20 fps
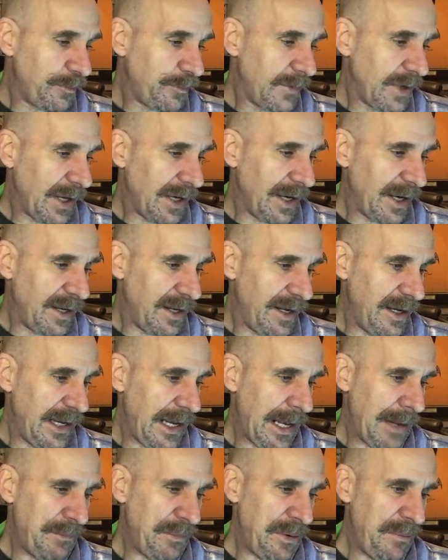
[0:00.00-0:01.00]
I got an
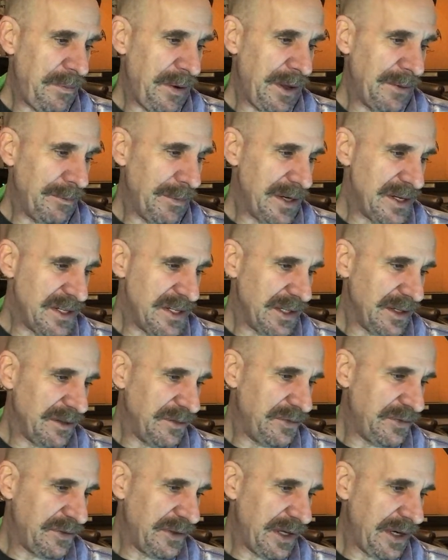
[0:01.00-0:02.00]
EpiPen
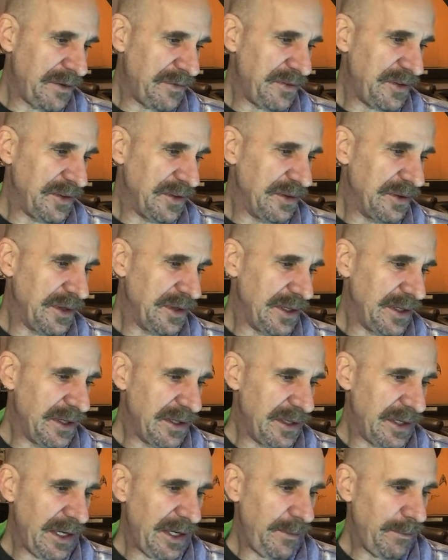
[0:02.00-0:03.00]
myself after uh,
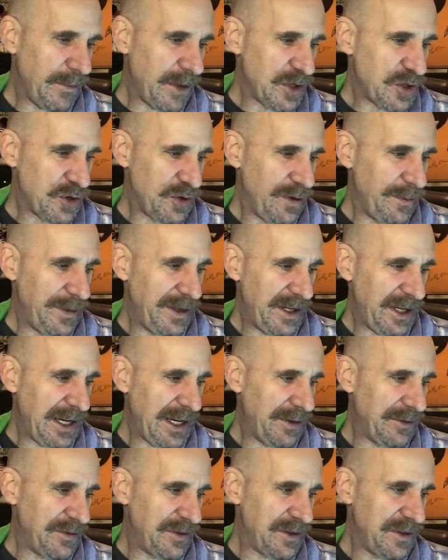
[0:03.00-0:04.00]
any mushroom
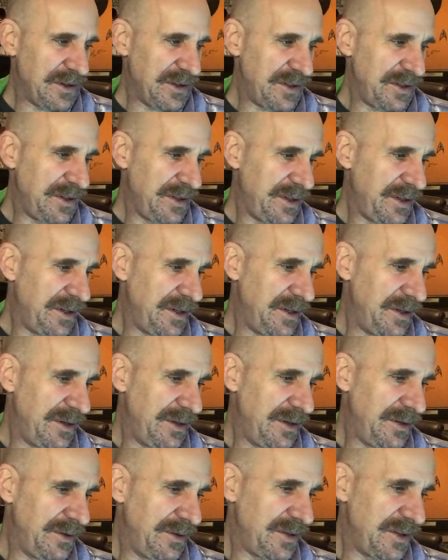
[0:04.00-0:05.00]
encounters,
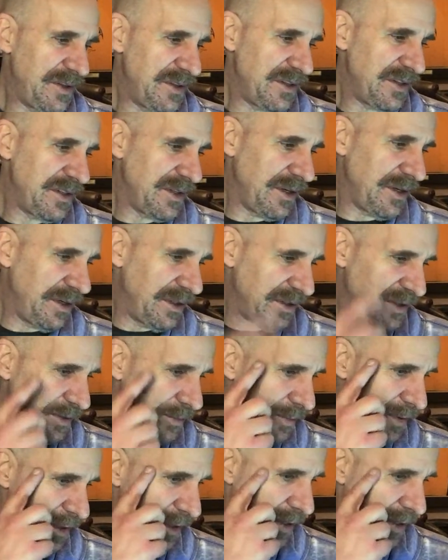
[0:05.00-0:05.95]
which is just awesome.